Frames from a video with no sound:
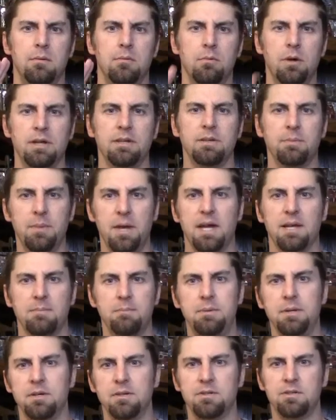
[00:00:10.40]
Welcome back,
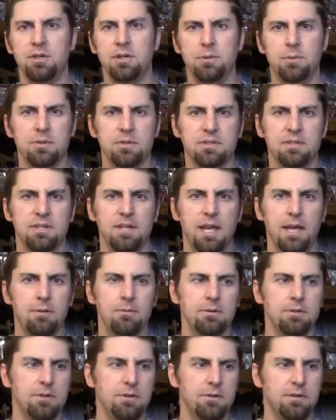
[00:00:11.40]
beer tubers. Today
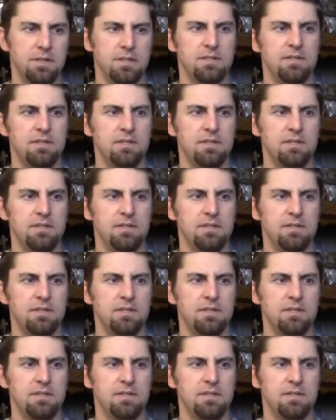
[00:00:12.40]
we're doing a